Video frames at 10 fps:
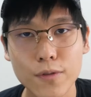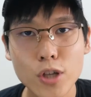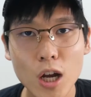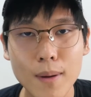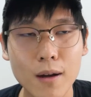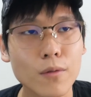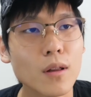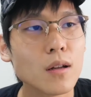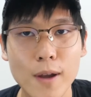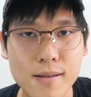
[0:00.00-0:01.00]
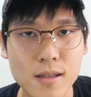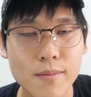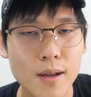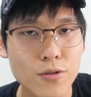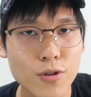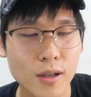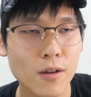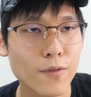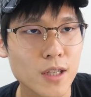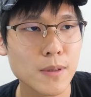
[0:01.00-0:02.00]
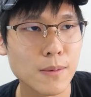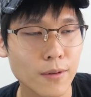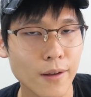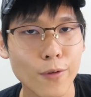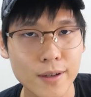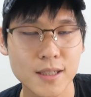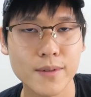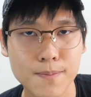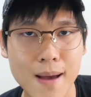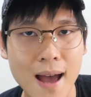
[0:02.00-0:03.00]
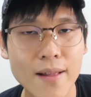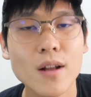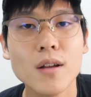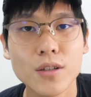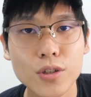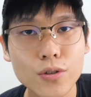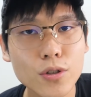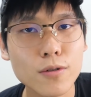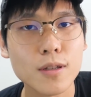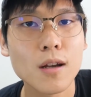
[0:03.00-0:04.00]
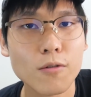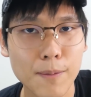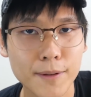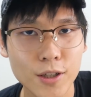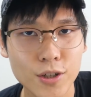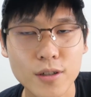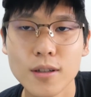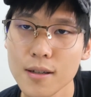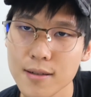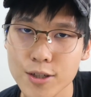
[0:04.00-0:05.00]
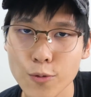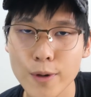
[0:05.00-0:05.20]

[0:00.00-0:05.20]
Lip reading: you talk about racism, and you're trying to convince people that racism is bad, you use repetition in such a